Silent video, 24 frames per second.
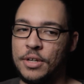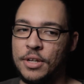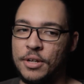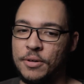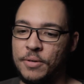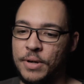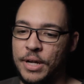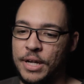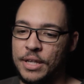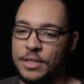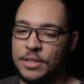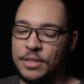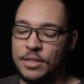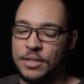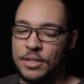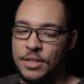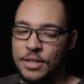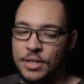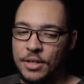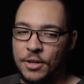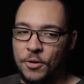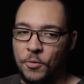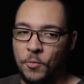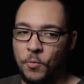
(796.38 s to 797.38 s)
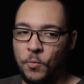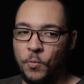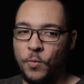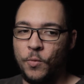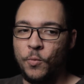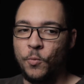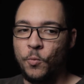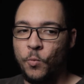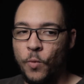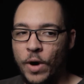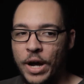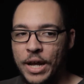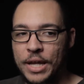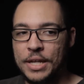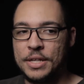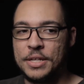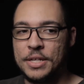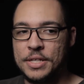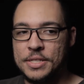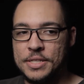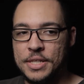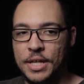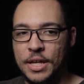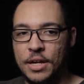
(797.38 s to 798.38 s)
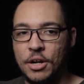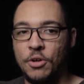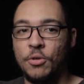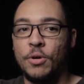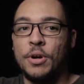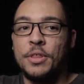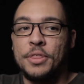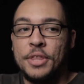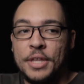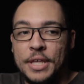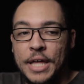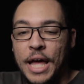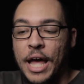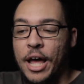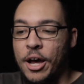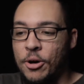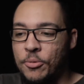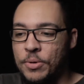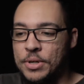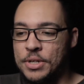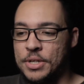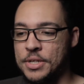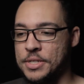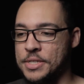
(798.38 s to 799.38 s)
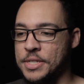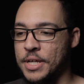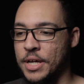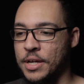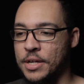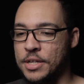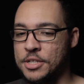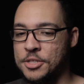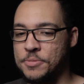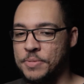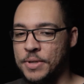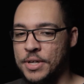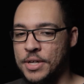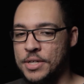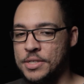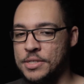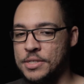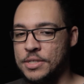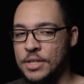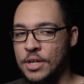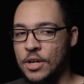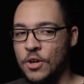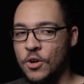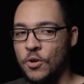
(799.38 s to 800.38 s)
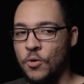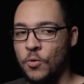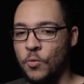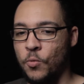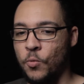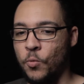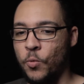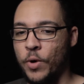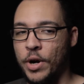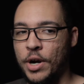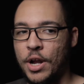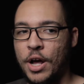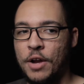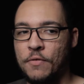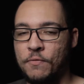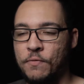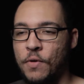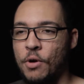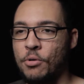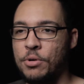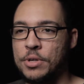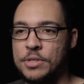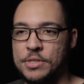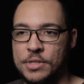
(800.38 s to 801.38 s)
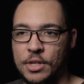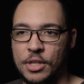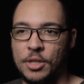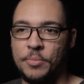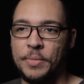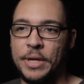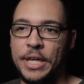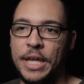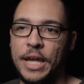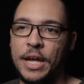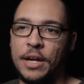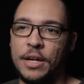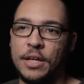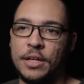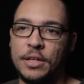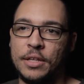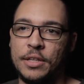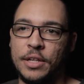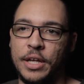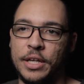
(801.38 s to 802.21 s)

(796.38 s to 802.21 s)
you know, and why it does that, or I think how it does that, is because we're not focused on the mechanic.